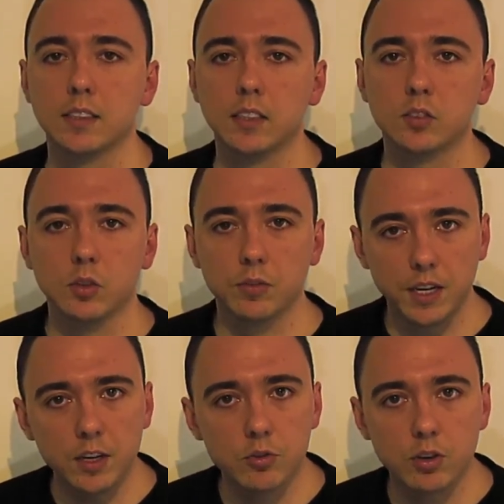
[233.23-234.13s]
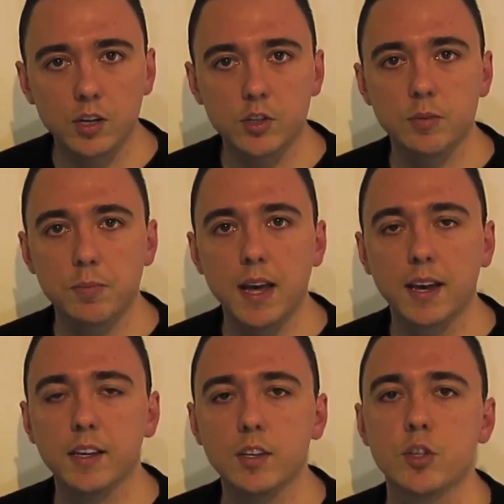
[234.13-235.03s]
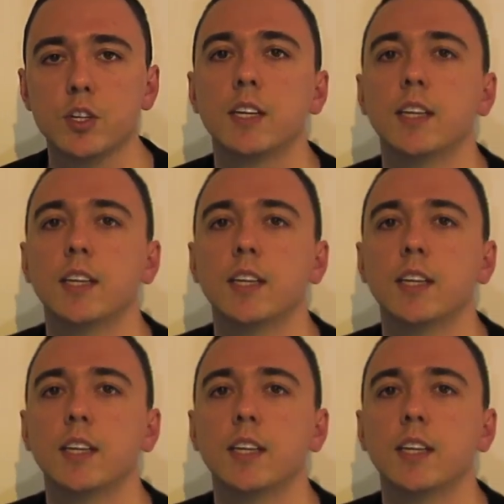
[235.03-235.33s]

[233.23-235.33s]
that's sort of an introduction package.